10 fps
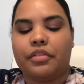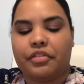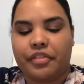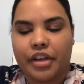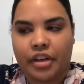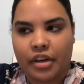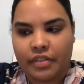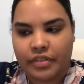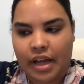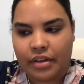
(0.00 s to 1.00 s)
fear
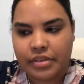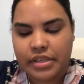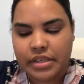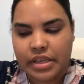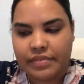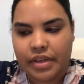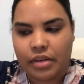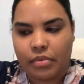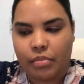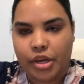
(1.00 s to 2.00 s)
of not
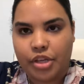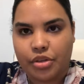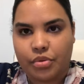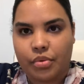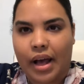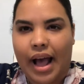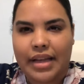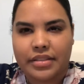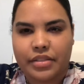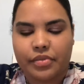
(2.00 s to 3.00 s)
receiving what you
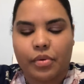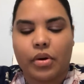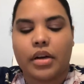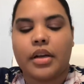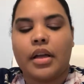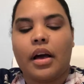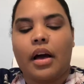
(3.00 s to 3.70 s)
asked for.